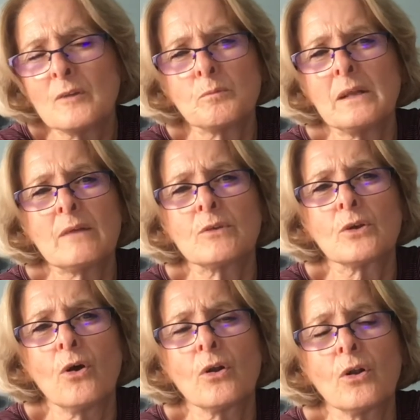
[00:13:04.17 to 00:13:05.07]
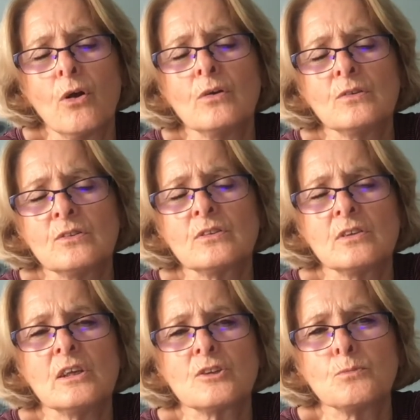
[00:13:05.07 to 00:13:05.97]
believe that God longs to
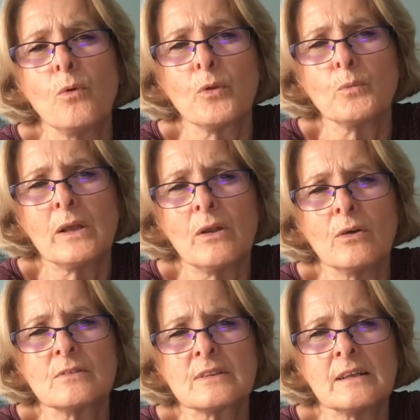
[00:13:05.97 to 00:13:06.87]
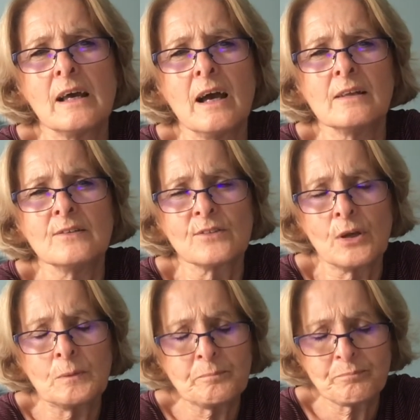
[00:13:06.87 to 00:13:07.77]
teach more than we long to learn.
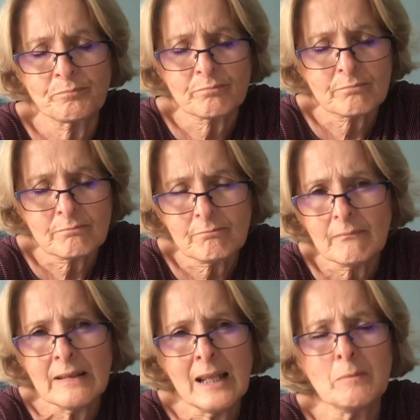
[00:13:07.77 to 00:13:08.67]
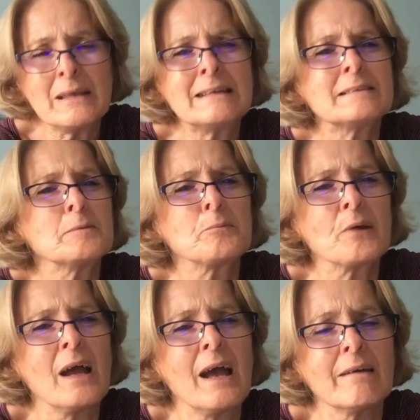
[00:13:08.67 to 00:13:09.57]
So let me end in
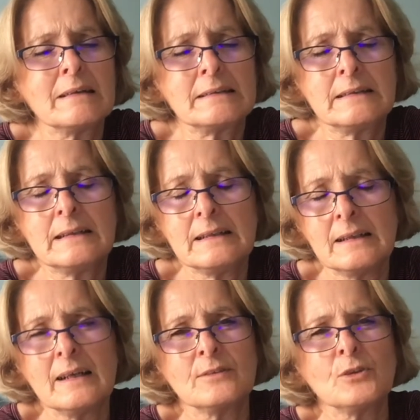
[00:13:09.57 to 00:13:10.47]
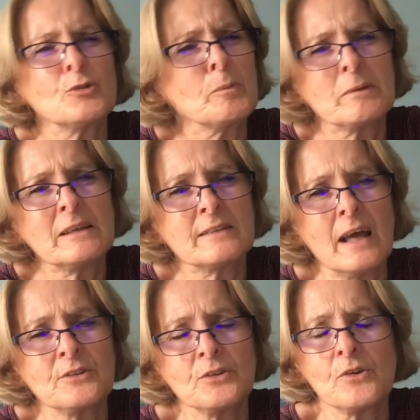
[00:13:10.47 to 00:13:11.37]
prayer, and as usual, please
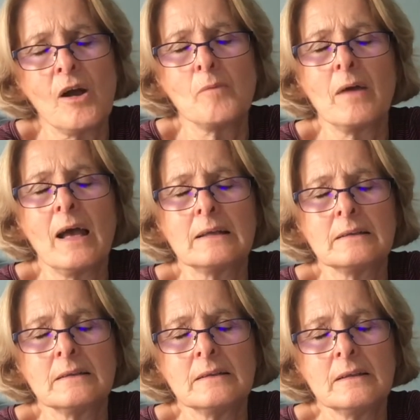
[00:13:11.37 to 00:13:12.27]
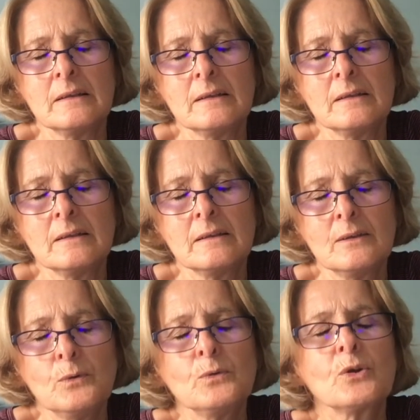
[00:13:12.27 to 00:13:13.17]
add your amen.
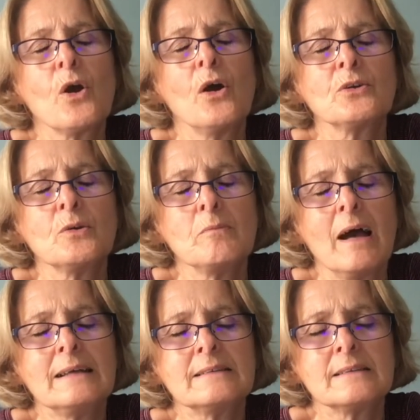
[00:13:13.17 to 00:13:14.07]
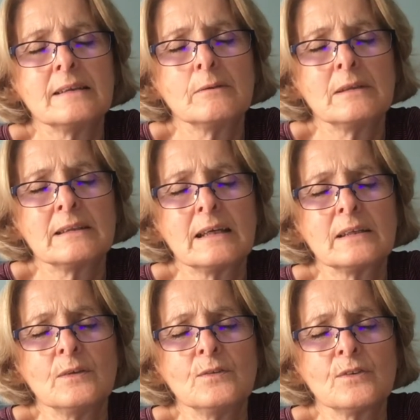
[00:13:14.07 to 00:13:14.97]
Lord God Almighty, we
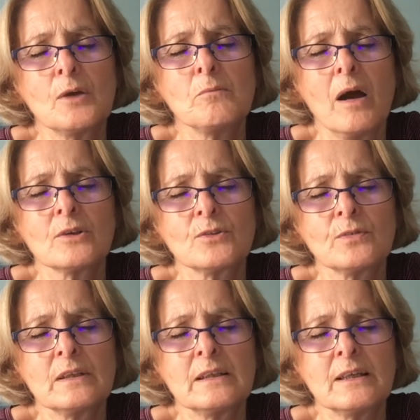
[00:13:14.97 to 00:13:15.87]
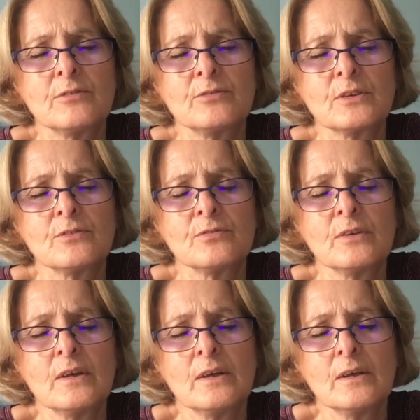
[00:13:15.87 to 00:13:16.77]
thank you so much for the gift of
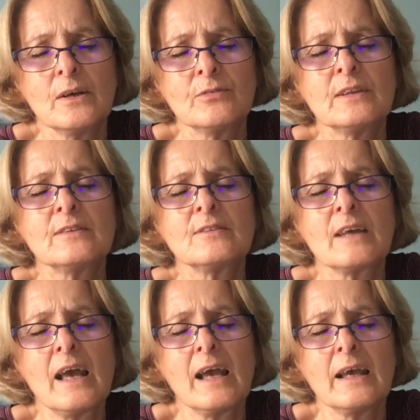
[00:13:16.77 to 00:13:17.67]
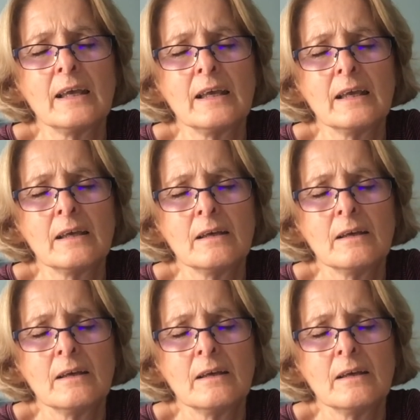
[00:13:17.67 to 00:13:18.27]
this day,